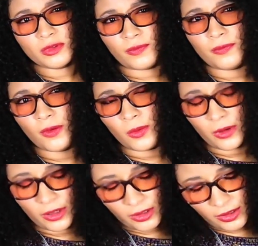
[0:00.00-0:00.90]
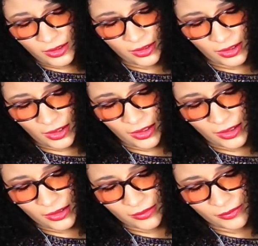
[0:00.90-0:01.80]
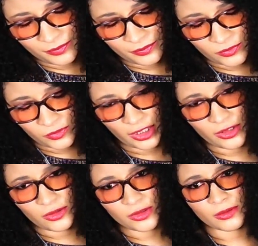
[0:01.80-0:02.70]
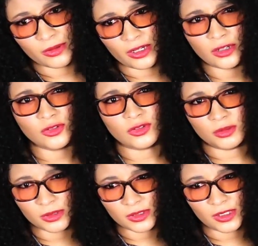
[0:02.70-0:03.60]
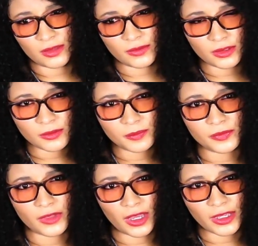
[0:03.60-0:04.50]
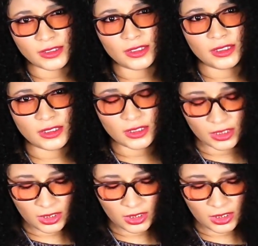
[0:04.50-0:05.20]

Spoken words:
before. When I used a Red Heart Super Saver, I did.